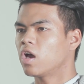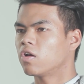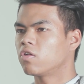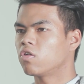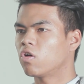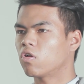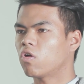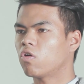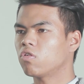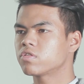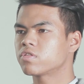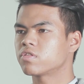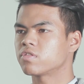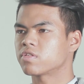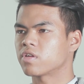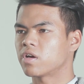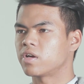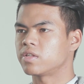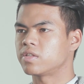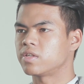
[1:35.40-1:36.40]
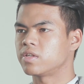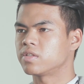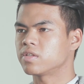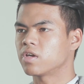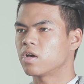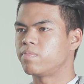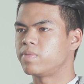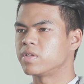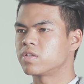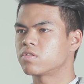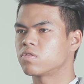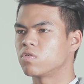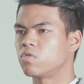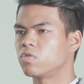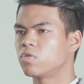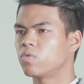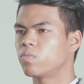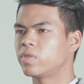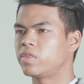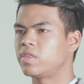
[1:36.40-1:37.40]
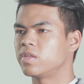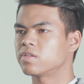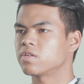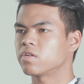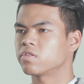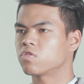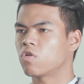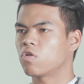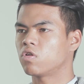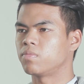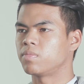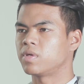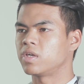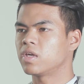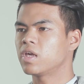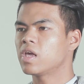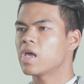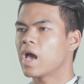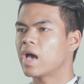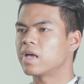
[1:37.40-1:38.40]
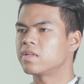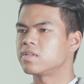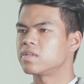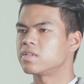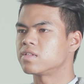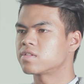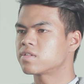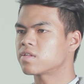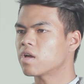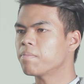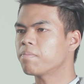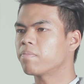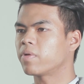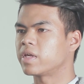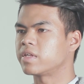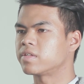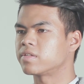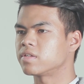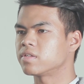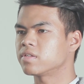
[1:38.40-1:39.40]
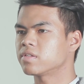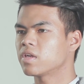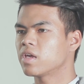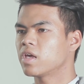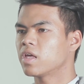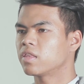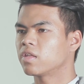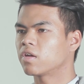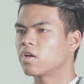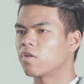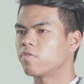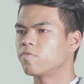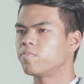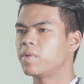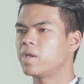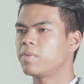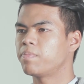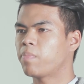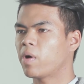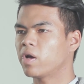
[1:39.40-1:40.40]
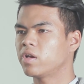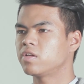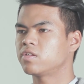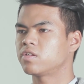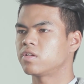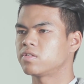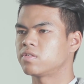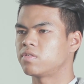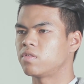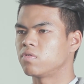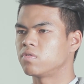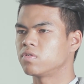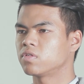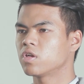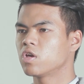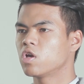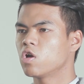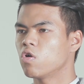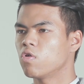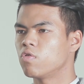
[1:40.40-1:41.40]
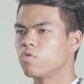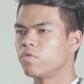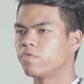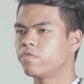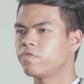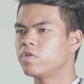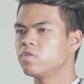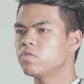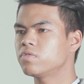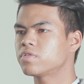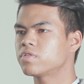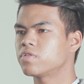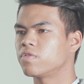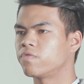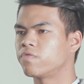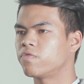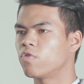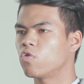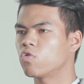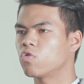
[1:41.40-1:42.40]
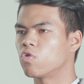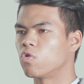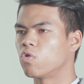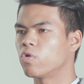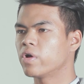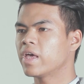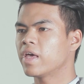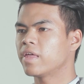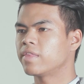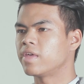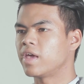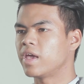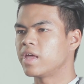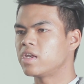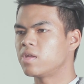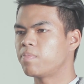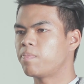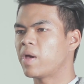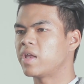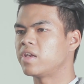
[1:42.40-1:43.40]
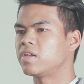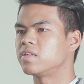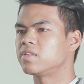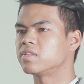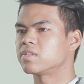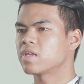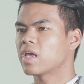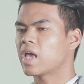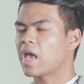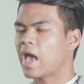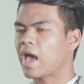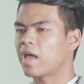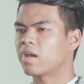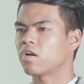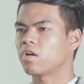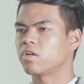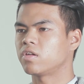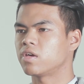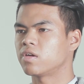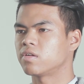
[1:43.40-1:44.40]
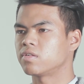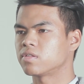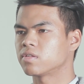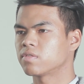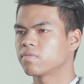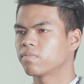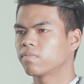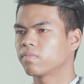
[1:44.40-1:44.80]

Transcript: not all societies are bestowed with this autonomy, as in some places, the government punishes those who refuse to forego their independence and ideas.